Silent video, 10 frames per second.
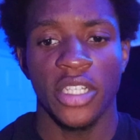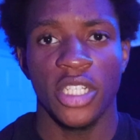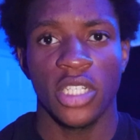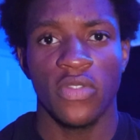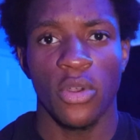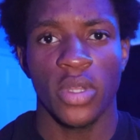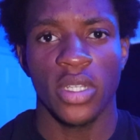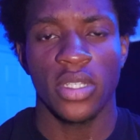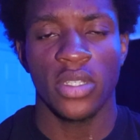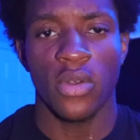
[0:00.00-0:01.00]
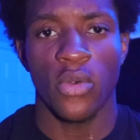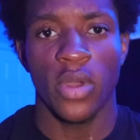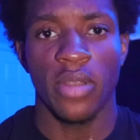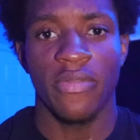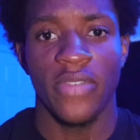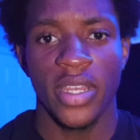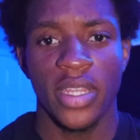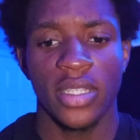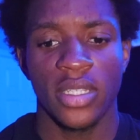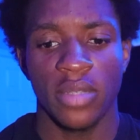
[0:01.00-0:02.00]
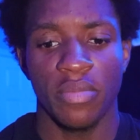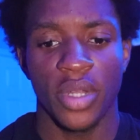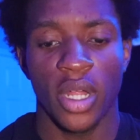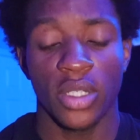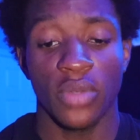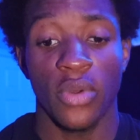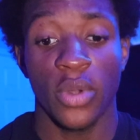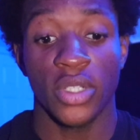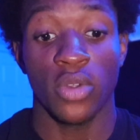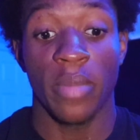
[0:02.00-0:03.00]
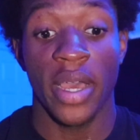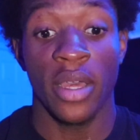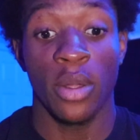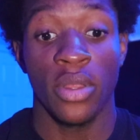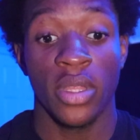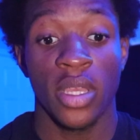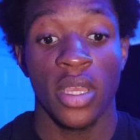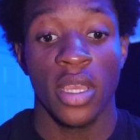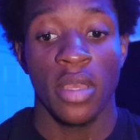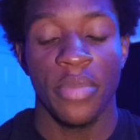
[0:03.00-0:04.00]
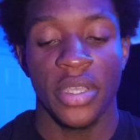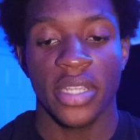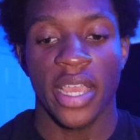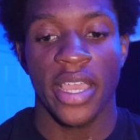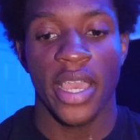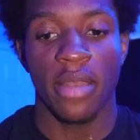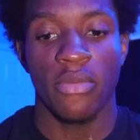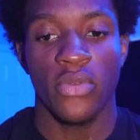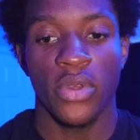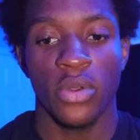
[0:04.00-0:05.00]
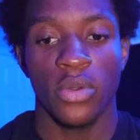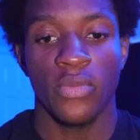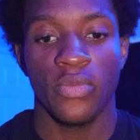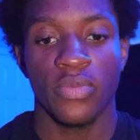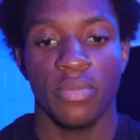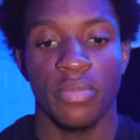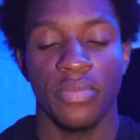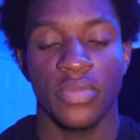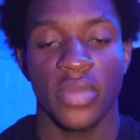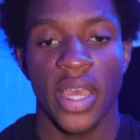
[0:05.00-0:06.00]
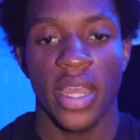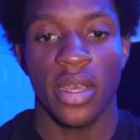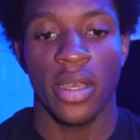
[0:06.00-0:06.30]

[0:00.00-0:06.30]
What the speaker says: just focus on fitness, but also focus on my health, because I can feel that